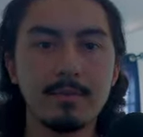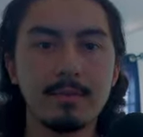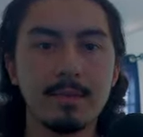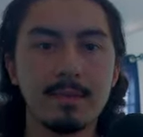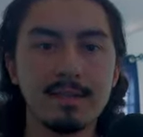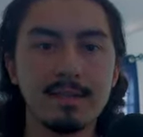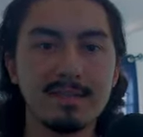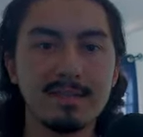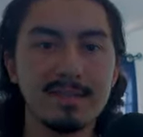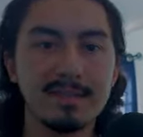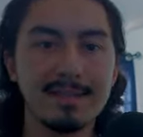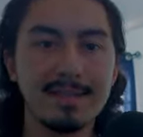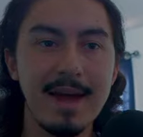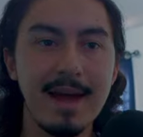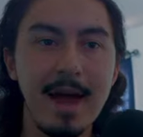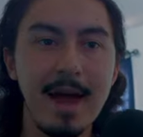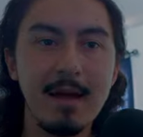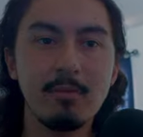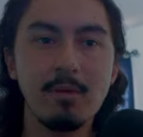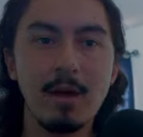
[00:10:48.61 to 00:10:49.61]
This is
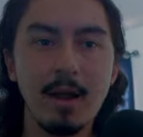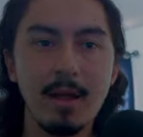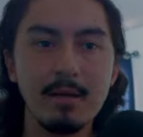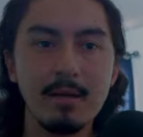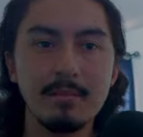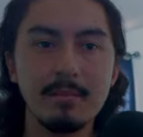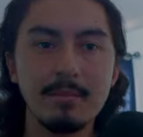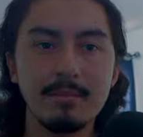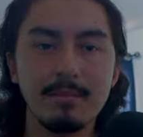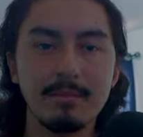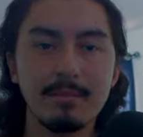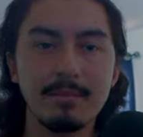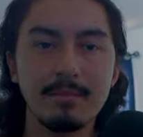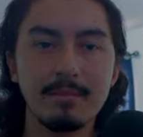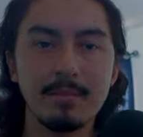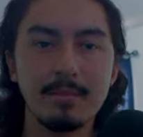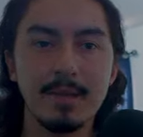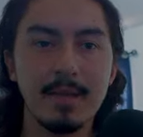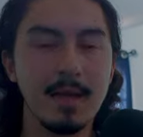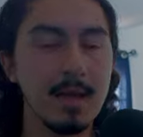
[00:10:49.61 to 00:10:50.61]
not right.
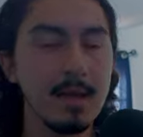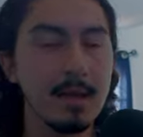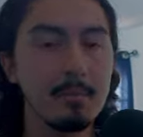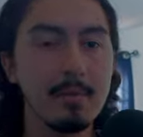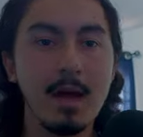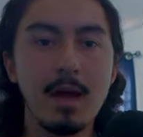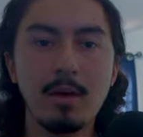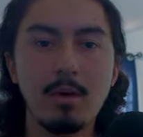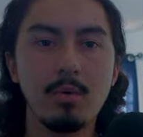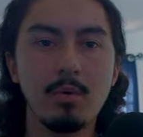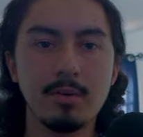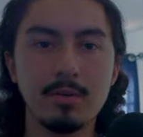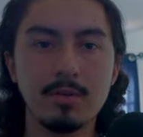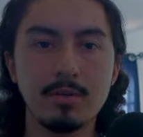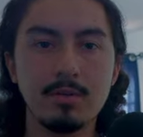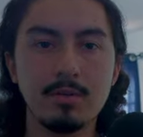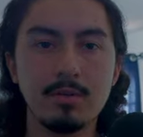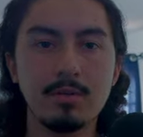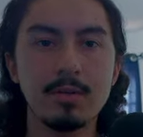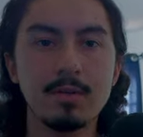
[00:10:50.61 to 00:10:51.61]
And I'm not going to
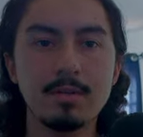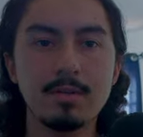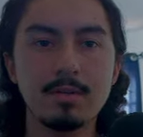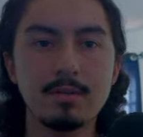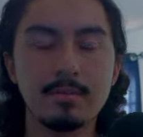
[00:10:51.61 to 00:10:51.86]
do this.